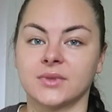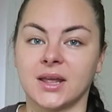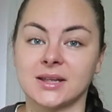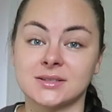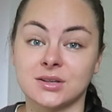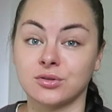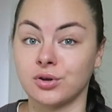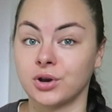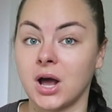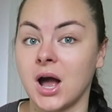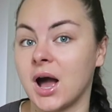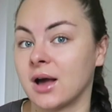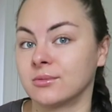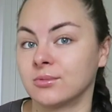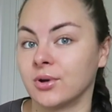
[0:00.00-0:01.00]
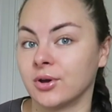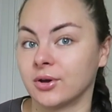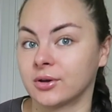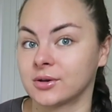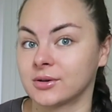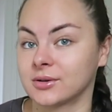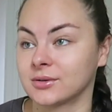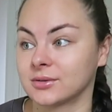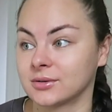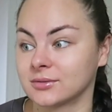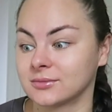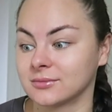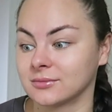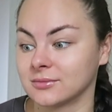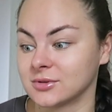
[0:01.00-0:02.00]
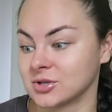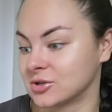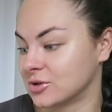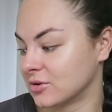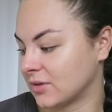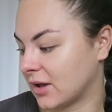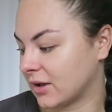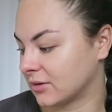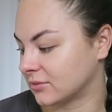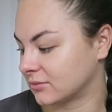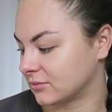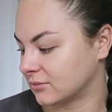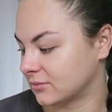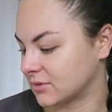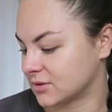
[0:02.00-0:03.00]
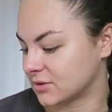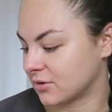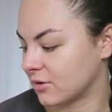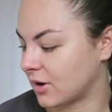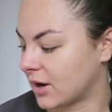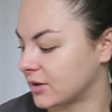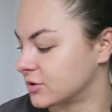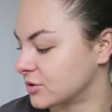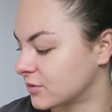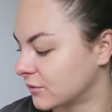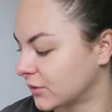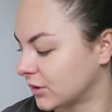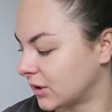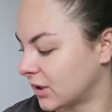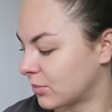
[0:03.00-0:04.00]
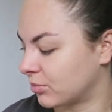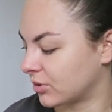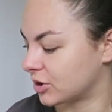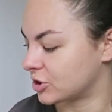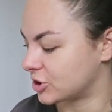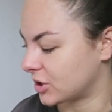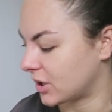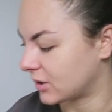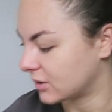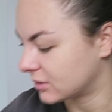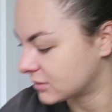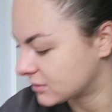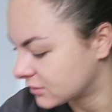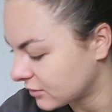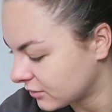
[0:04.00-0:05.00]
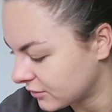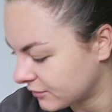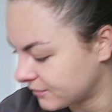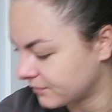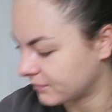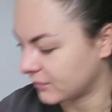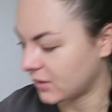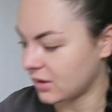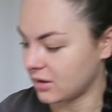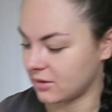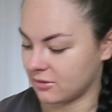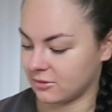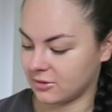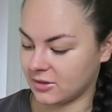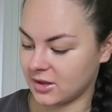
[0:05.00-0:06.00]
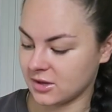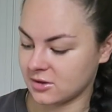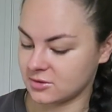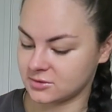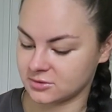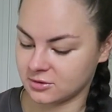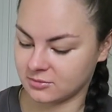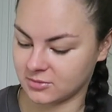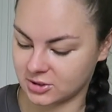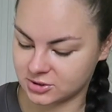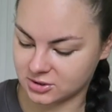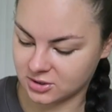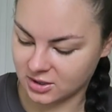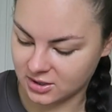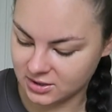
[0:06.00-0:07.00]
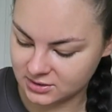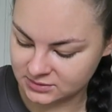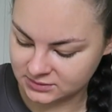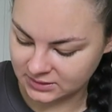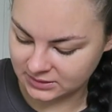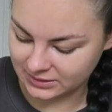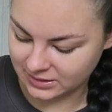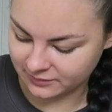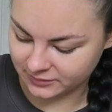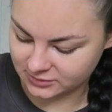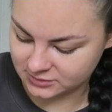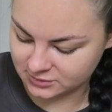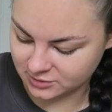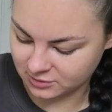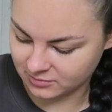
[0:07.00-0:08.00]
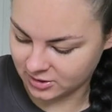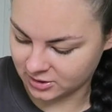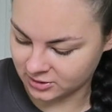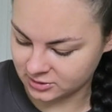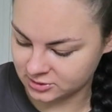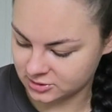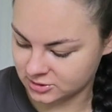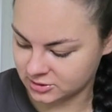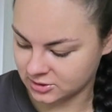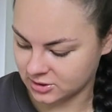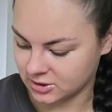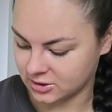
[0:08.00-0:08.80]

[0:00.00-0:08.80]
it's a lot of hard work to do that. So I do really appreciate it. So yeah, thank you so much, guys. I love it so much.